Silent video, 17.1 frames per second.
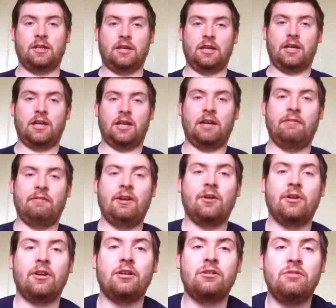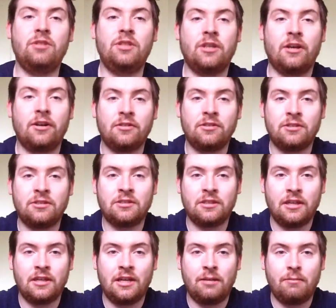and you can read all those results
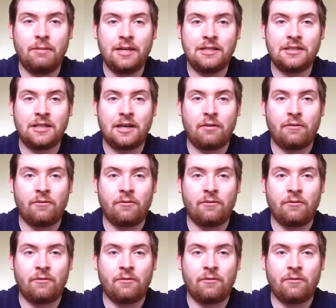and the match that I